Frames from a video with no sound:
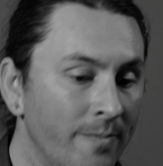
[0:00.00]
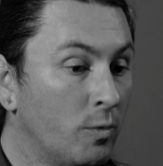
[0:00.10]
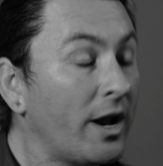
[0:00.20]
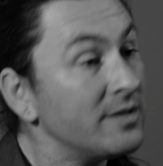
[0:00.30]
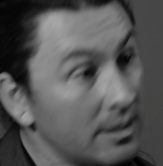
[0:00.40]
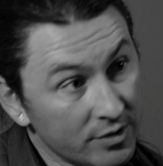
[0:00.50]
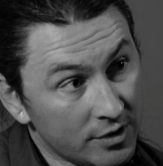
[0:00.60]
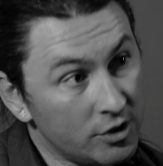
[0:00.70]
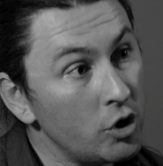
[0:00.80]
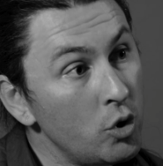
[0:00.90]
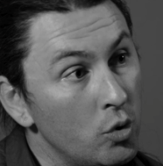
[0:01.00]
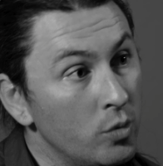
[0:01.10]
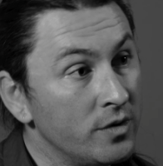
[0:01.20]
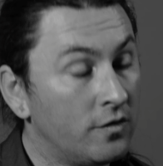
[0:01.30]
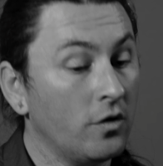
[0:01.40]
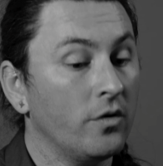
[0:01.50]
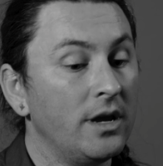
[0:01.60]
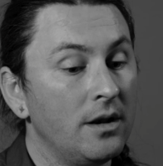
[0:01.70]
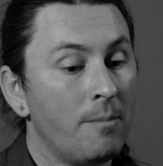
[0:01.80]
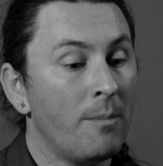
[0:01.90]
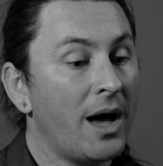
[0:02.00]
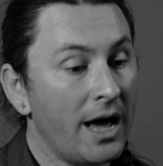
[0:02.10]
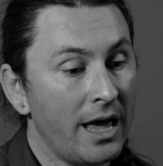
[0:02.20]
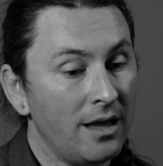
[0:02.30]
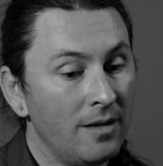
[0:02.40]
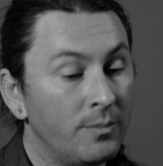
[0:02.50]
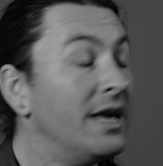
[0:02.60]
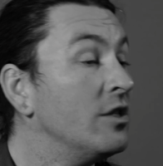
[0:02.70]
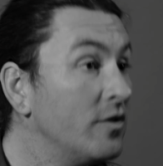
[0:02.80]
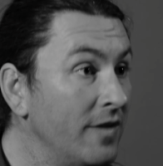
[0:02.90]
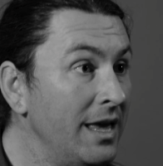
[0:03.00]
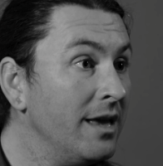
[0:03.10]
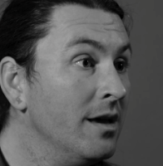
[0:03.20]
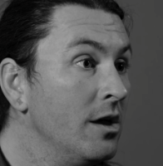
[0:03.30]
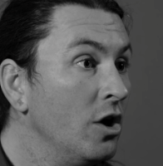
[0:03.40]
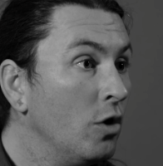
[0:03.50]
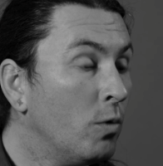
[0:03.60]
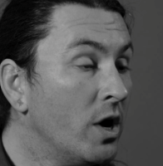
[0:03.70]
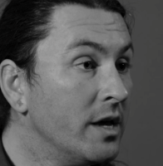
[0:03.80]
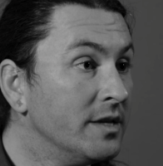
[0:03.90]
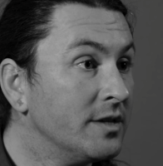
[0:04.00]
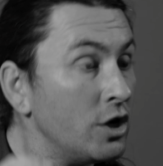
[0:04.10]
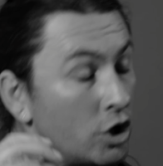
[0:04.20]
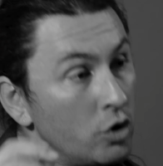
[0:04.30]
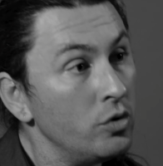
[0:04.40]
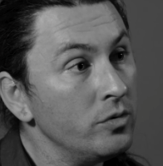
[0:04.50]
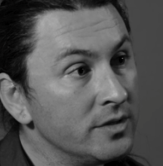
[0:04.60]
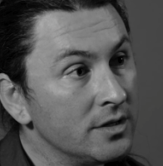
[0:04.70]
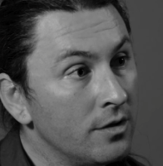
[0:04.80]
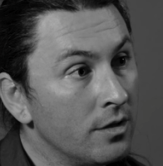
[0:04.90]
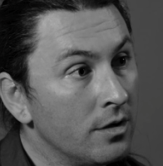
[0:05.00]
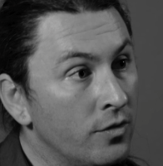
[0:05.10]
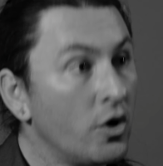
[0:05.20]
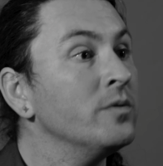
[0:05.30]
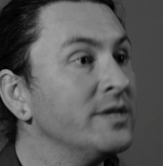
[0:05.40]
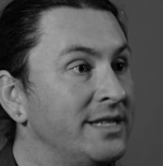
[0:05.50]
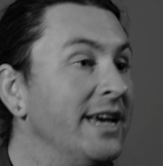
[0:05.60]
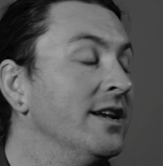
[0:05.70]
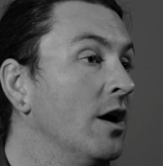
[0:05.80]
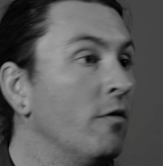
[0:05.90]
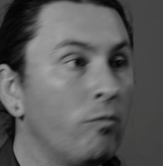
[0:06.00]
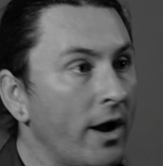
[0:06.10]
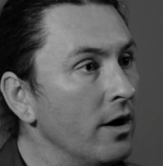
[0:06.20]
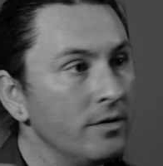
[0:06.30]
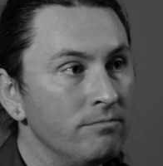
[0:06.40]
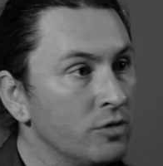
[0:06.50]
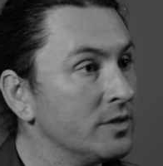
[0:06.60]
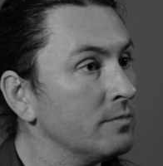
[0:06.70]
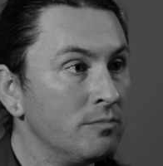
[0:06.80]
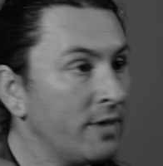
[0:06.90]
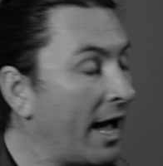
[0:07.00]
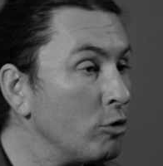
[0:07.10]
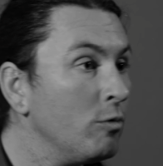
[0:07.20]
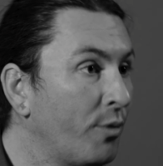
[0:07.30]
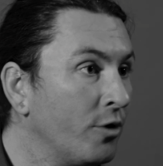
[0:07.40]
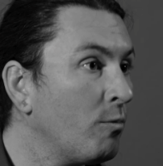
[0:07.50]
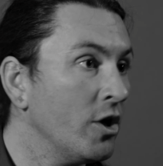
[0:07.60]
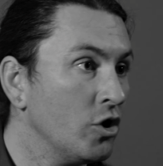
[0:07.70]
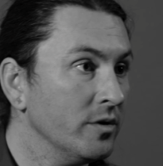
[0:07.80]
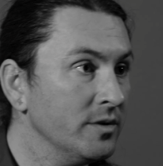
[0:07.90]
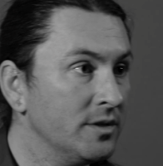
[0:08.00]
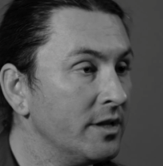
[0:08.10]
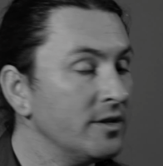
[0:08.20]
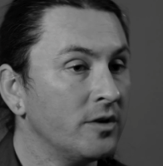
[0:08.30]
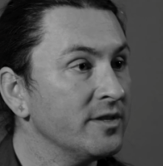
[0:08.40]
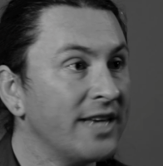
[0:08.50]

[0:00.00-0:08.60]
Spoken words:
What I was able to do during my PhD was use those data of where just casual bird watchers, these aren't